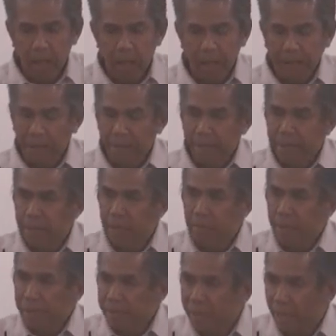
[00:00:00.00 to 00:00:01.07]
at any
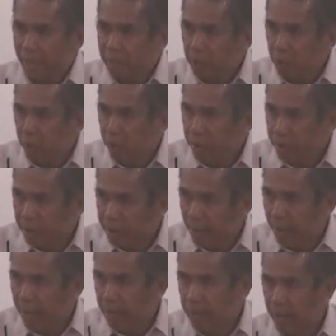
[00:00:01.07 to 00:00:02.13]
given time during the
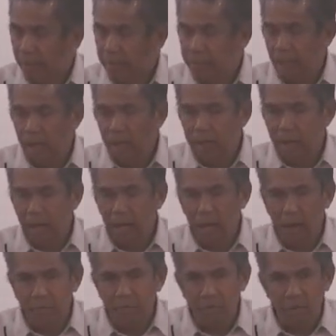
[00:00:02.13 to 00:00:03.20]
day, tell her I
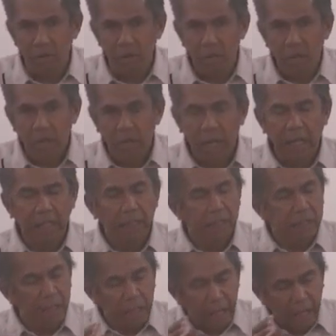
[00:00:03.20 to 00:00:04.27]
love her,
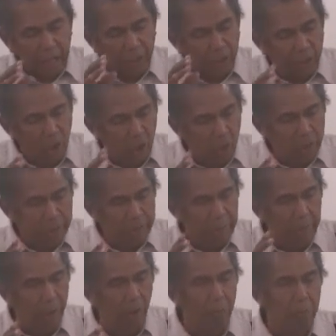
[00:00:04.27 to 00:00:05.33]
and know at the
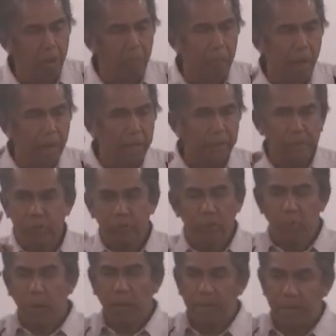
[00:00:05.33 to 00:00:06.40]
back of my mind there's
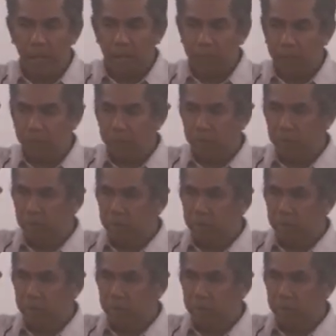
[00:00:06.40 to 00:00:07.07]
nobody else.